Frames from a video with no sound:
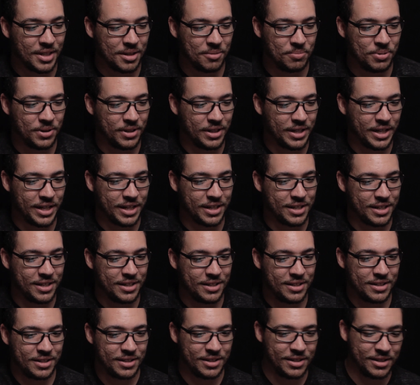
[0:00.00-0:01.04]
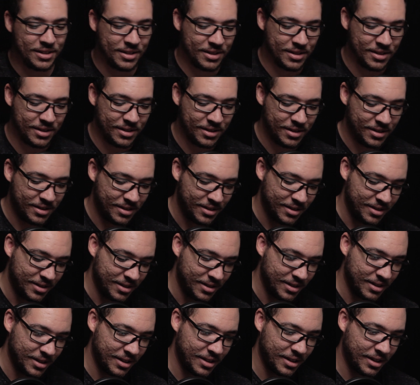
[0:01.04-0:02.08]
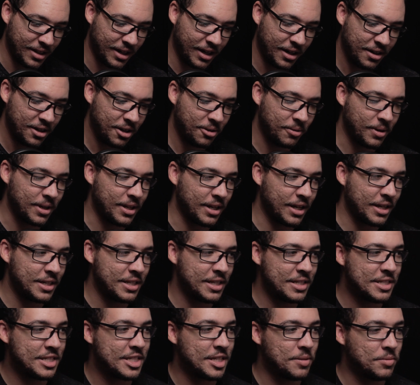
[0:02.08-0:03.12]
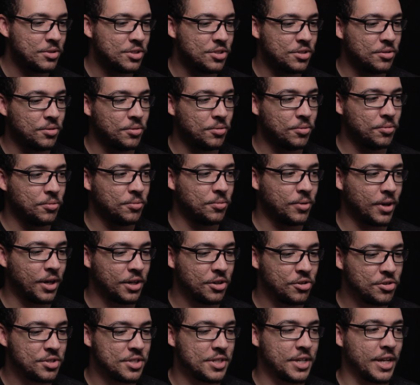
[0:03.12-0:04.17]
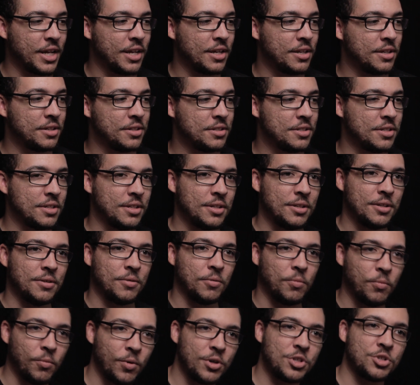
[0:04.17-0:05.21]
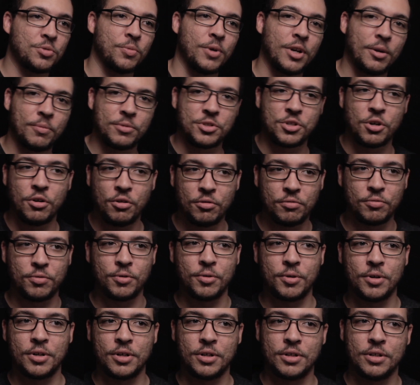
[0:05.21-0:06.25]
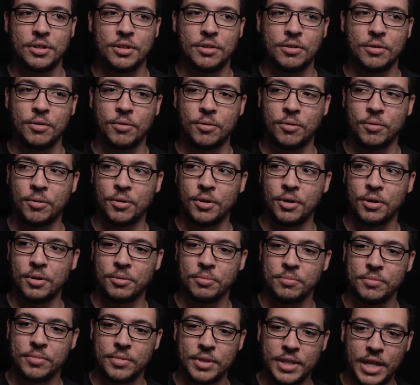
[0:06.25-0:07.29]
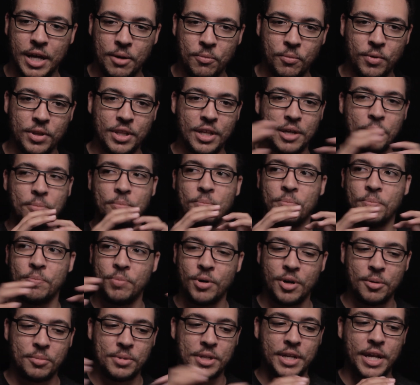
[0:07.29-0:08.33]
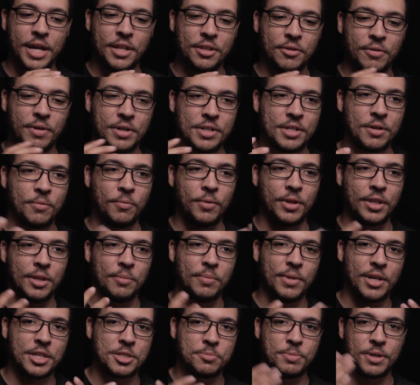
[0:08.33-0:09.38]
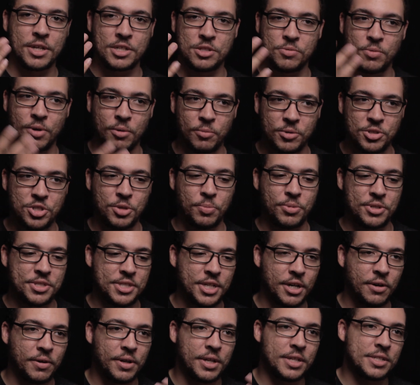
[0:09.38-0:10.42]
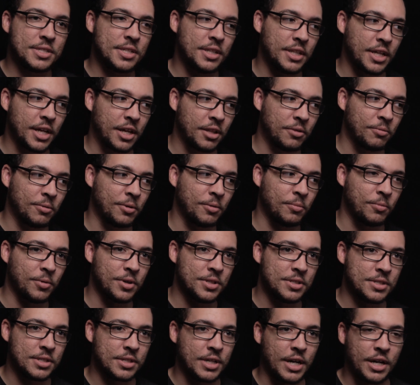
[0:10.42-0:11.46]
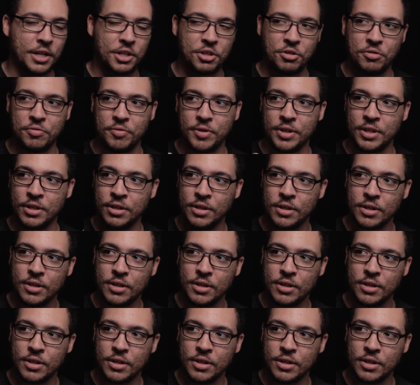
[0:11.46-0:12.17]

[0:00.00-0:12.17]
But like, I don't know. It didn't seem to understand which one it was going for, or that when they put them together, it didn't really mix because one was super serious and the other one was kind of goofy.